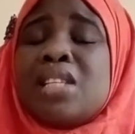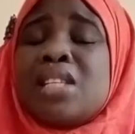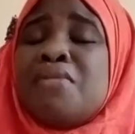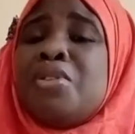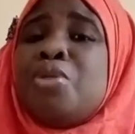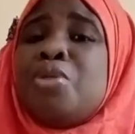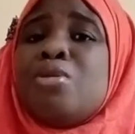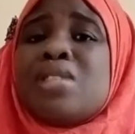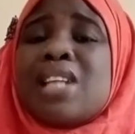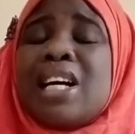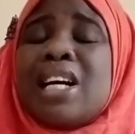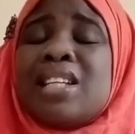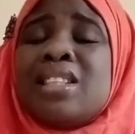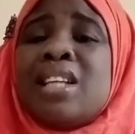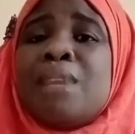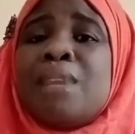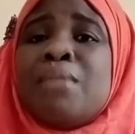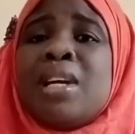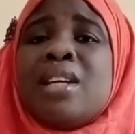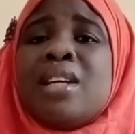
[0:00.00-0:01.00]
If you don't add
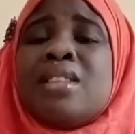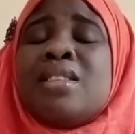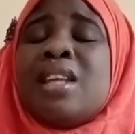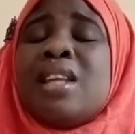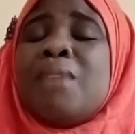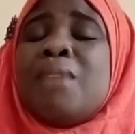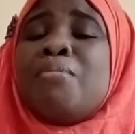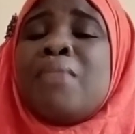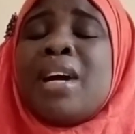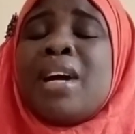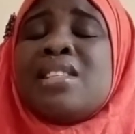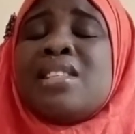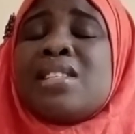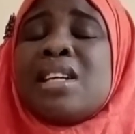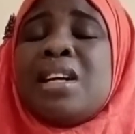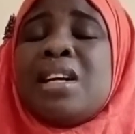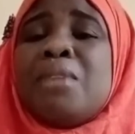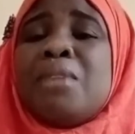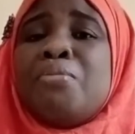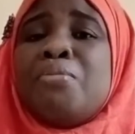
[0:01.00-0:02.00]
them, there might
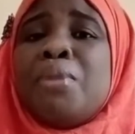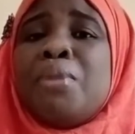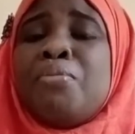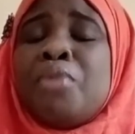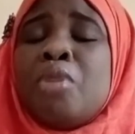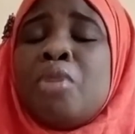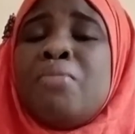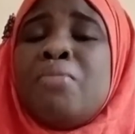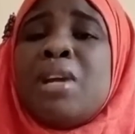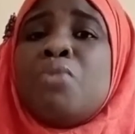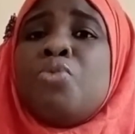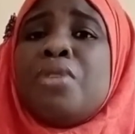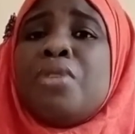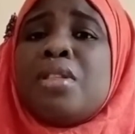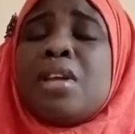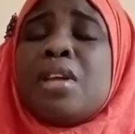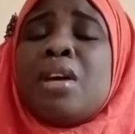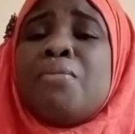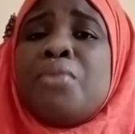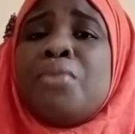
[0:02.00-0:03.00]
be problem with
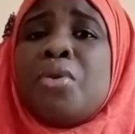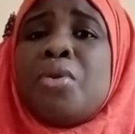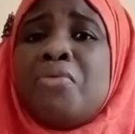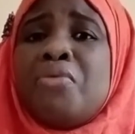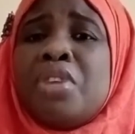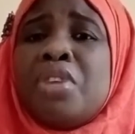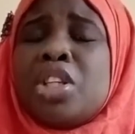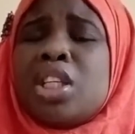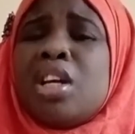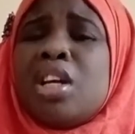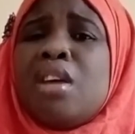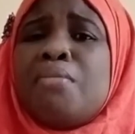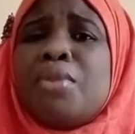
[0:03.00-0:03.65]
your fish,